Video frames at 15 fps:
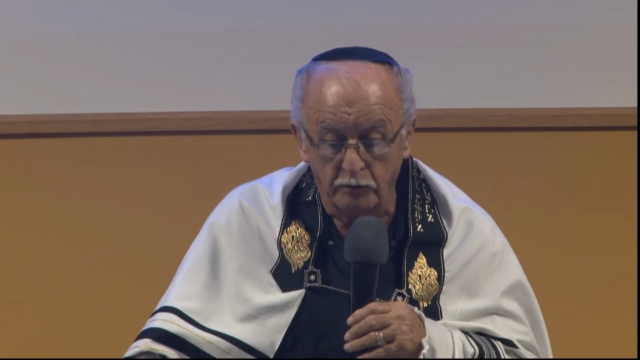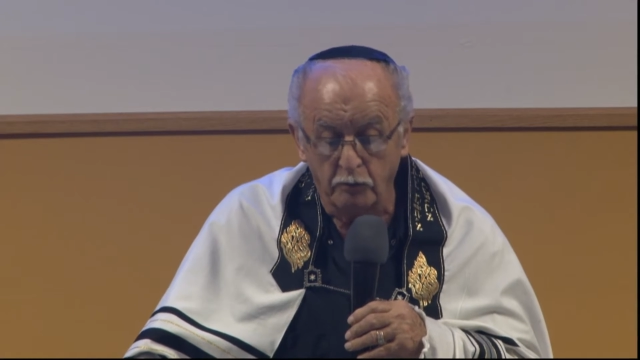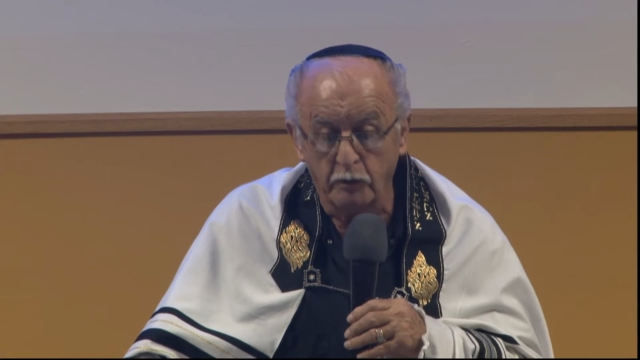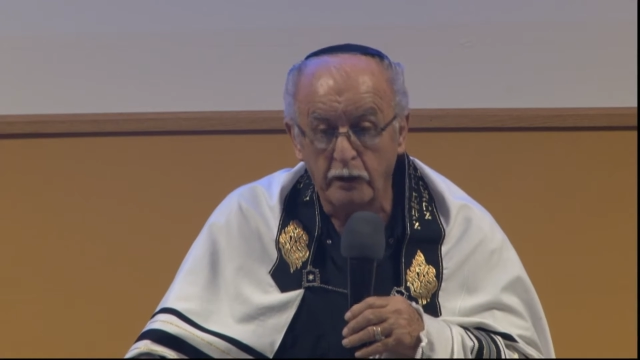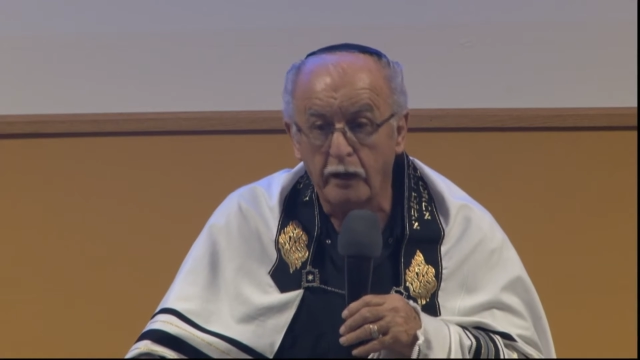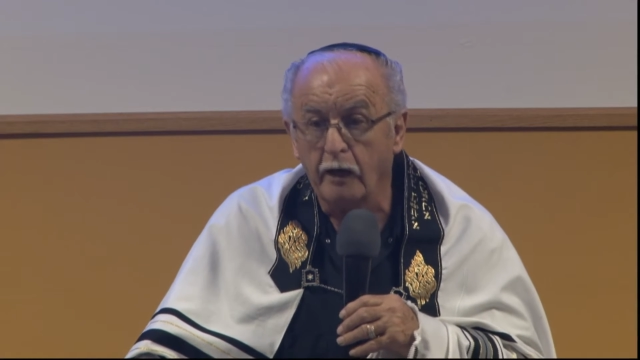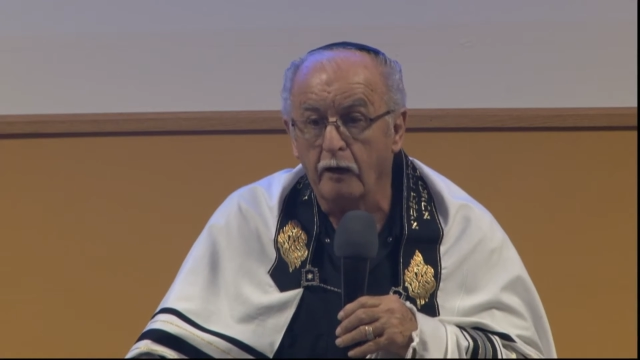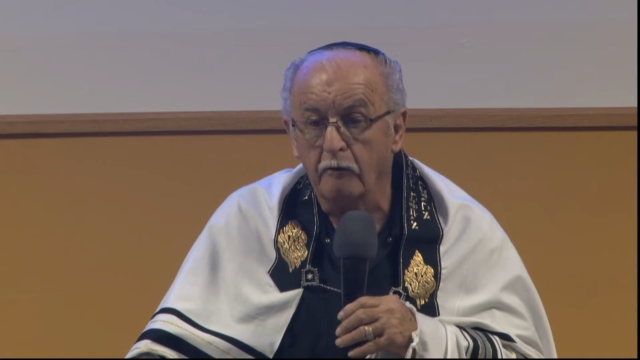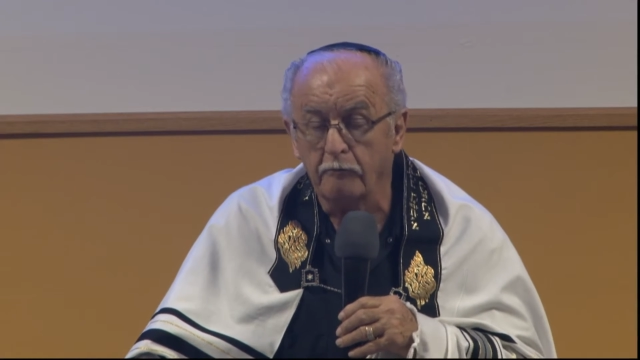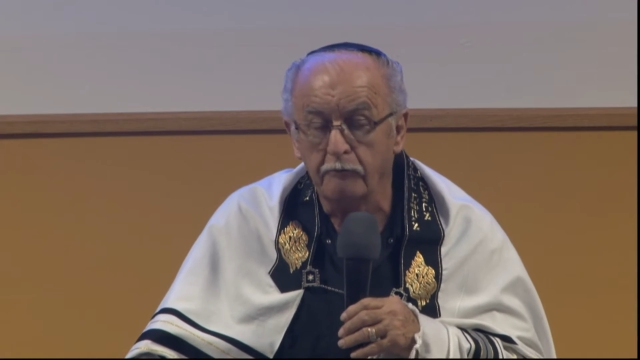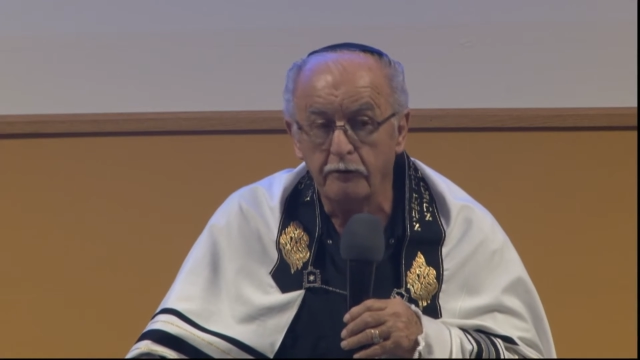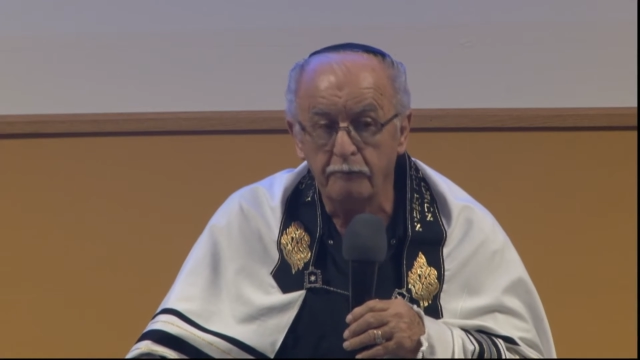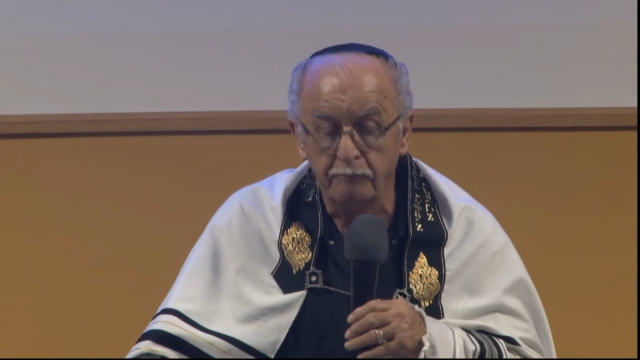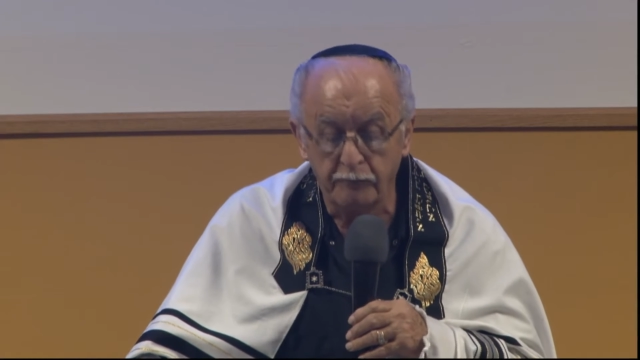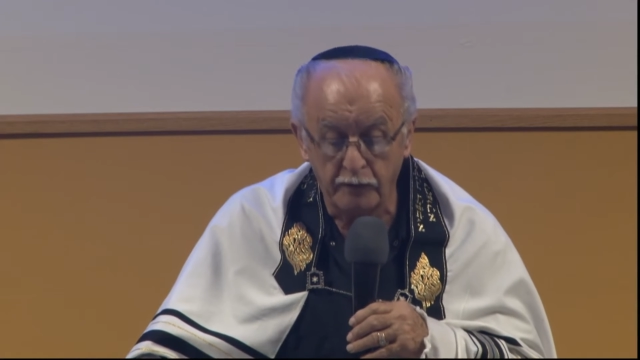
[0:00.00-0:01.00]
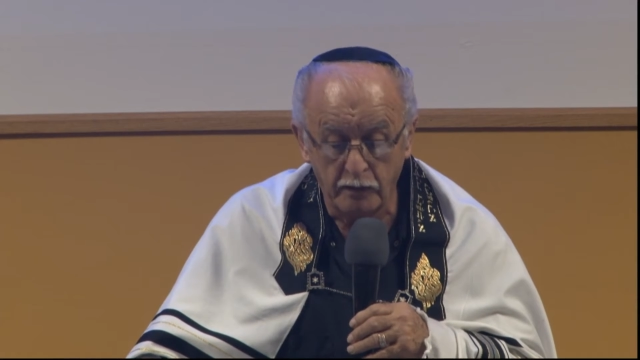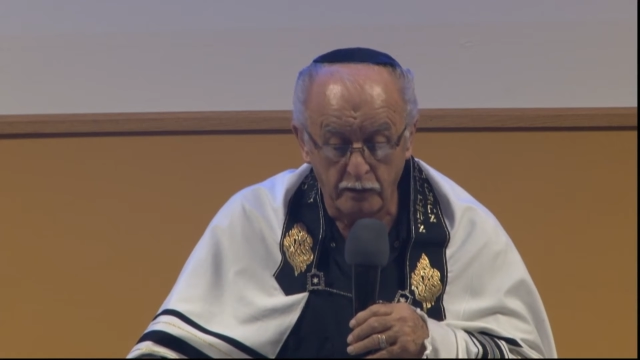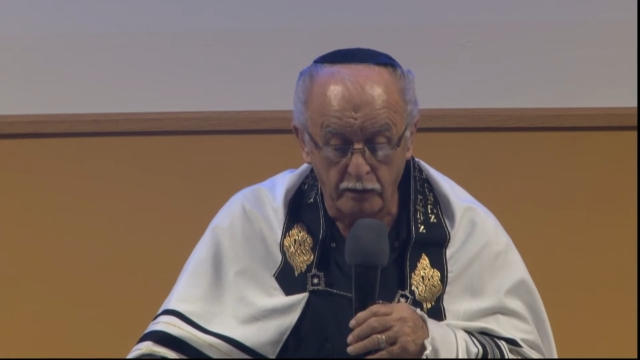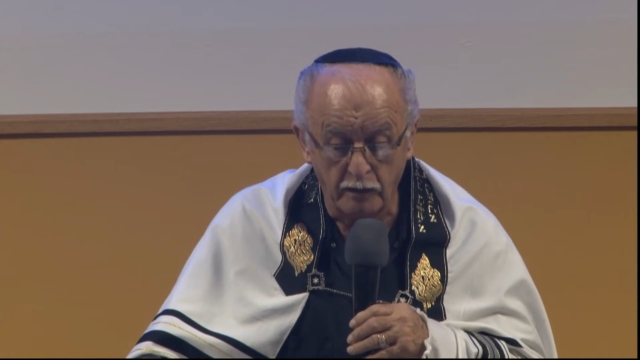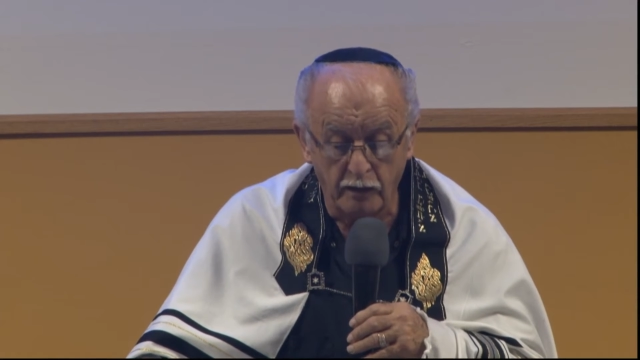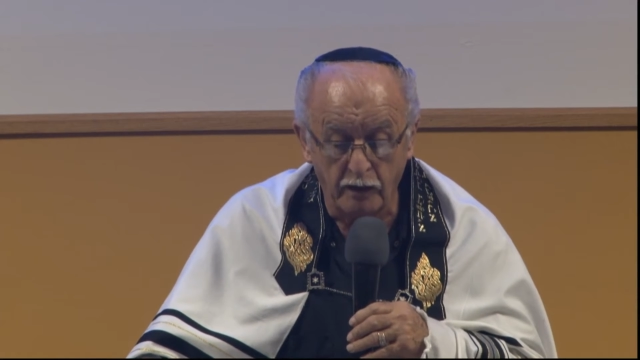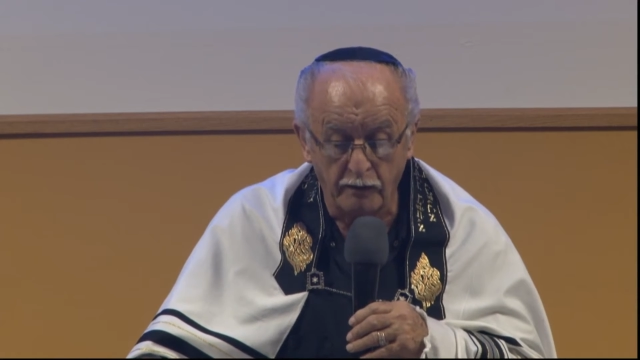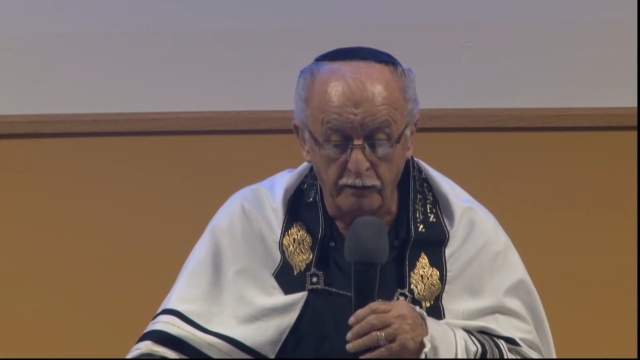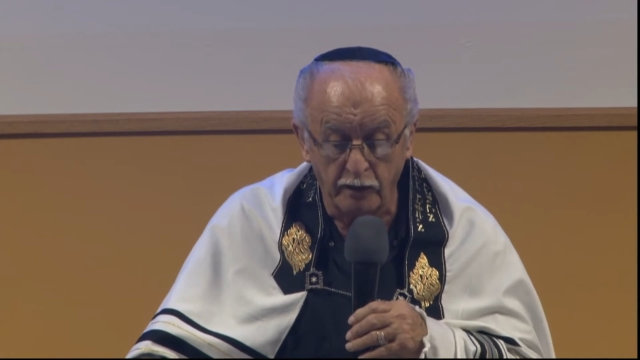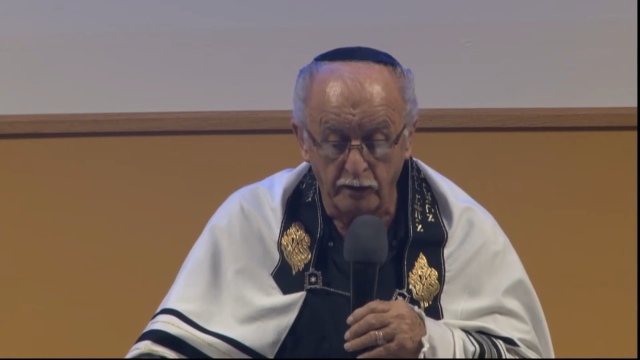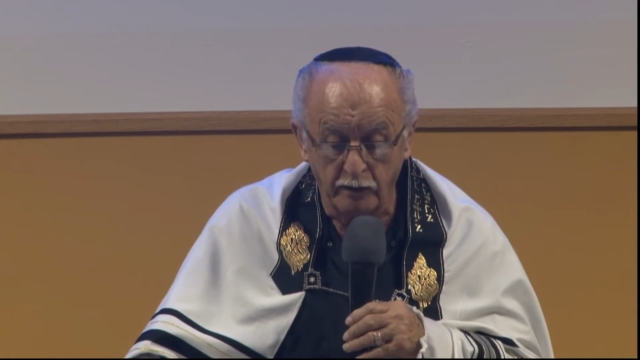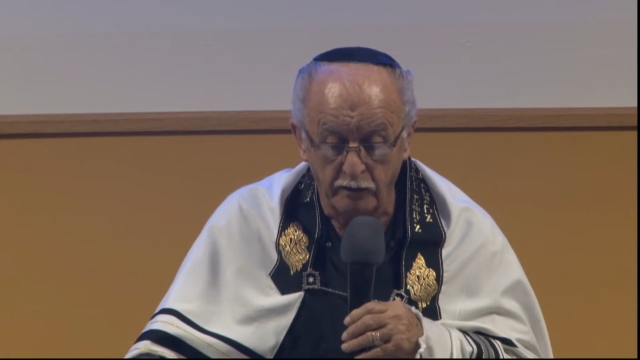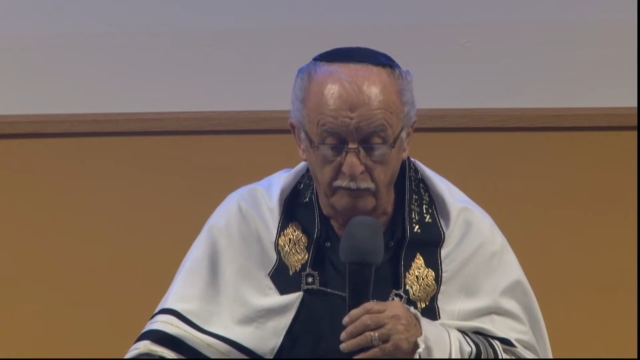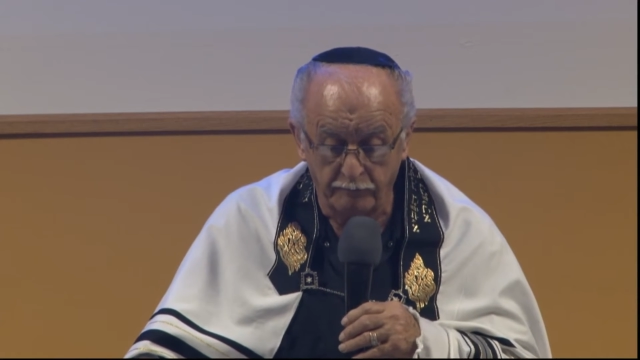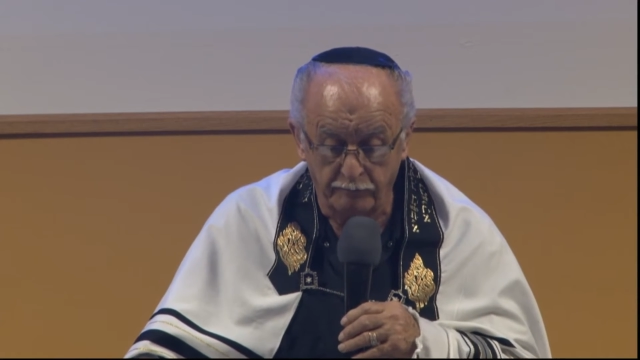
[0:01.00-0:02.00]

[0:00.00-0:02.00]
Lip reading: do we have? Nothing.